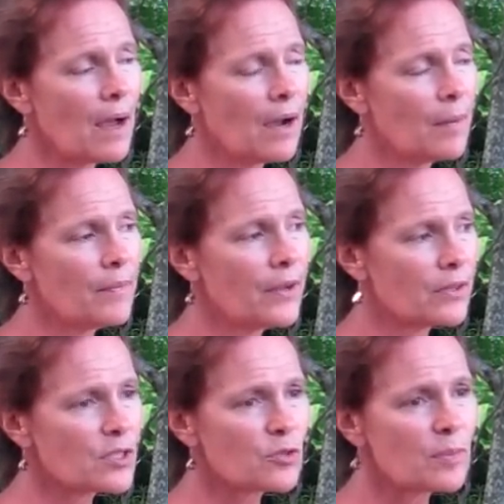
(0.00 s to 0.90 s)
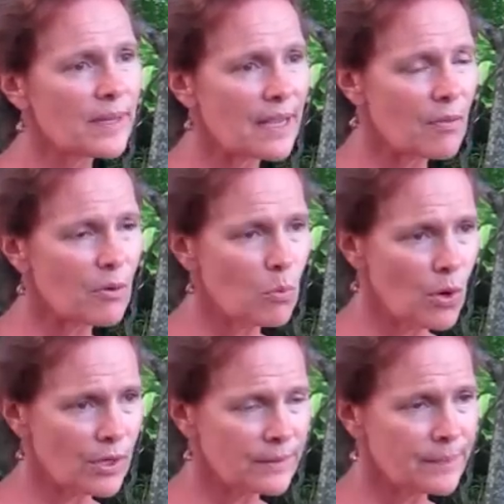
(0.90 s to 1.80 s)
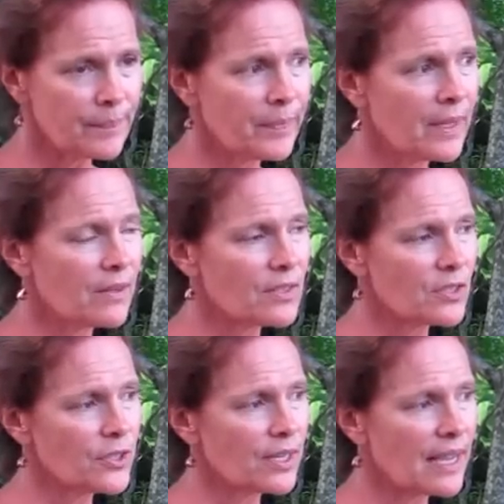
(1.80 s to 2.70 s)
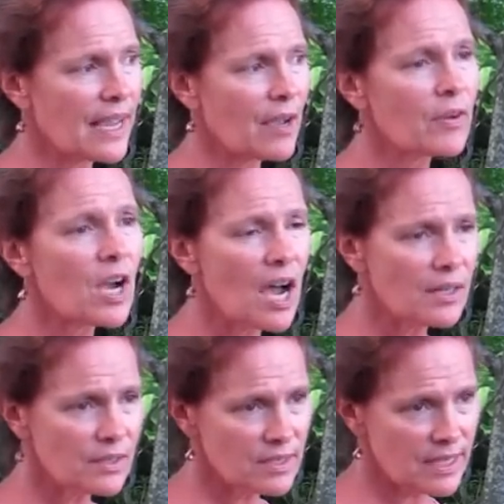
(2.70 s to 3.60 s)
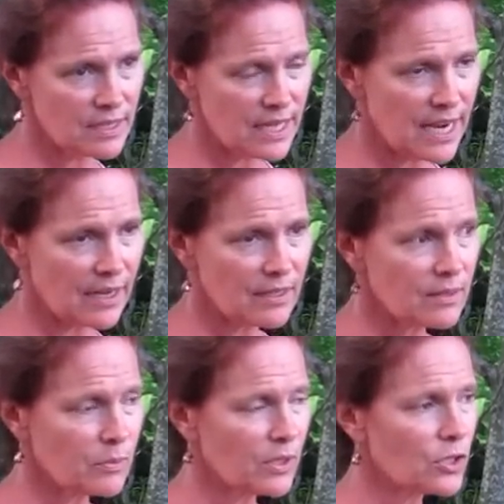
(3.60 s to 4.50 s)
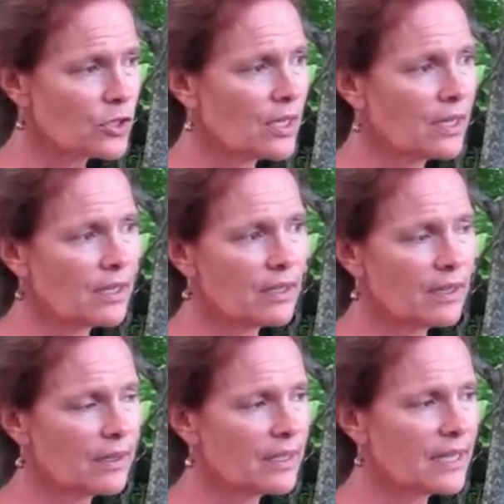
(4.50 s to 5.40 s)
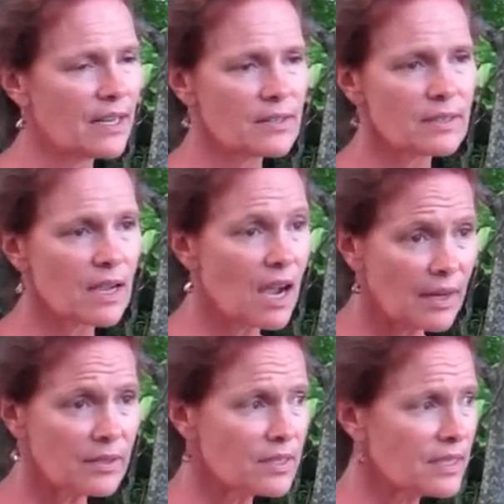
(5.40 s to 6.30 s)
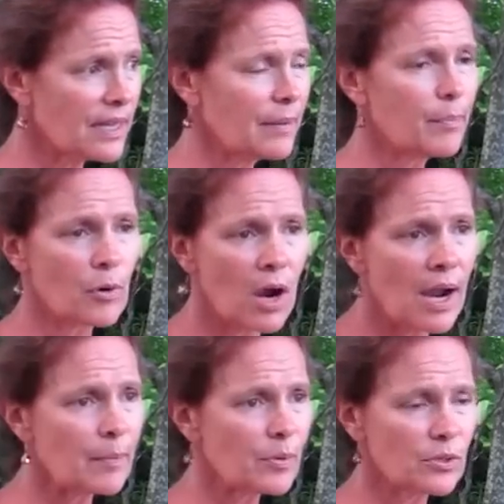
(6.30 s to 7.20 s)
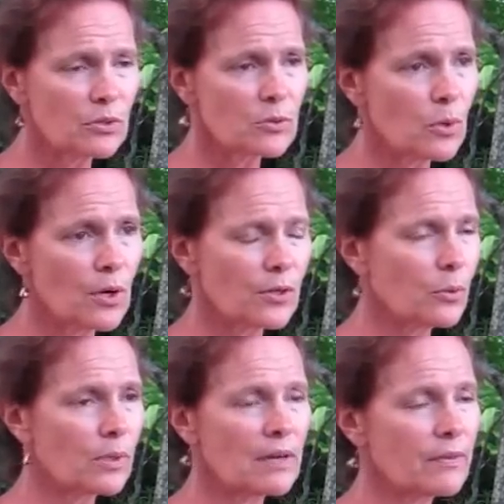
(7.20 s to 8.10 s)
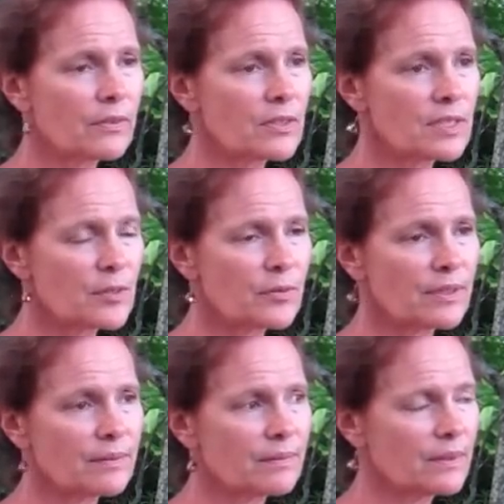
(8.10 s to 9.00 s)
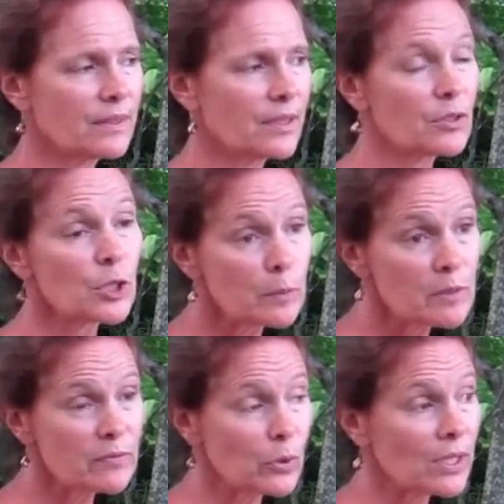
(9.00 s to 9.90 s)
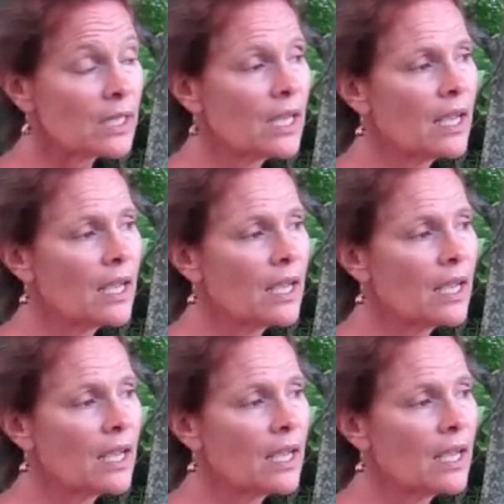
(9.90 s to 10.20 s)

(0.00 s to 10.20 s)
uh, they're stripping out the water, so you're going to have condensate tanks, which uh, it has condensate, brine, produced water, whatever, there's different you know, terms for it,